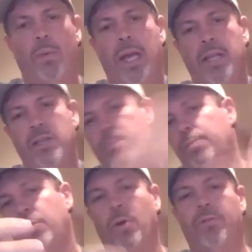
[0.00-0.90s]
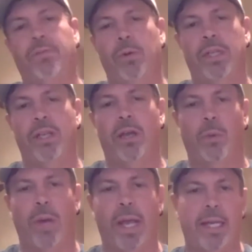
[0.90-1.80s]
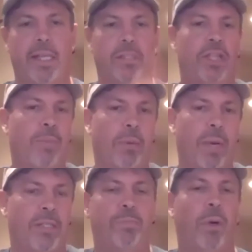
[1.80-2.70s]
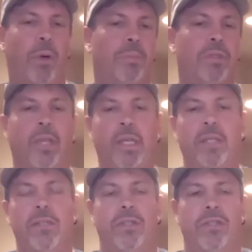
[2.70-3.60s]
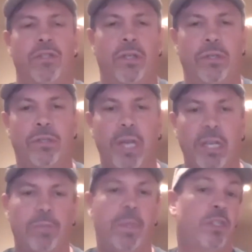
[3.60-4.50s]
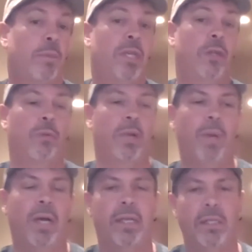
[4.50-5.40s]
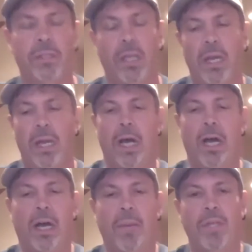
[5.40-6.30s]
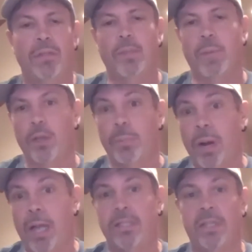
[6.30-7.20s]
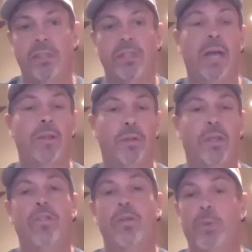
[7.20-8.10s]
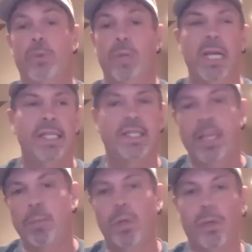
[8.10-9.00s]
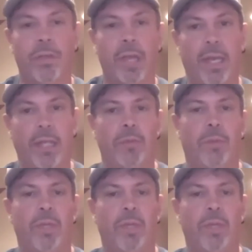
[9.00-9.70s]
and you throw fluid the other way, and it separates pulps, lignins, and sugars, spits them into 3 buckets. There's some other processes out there that do similar things with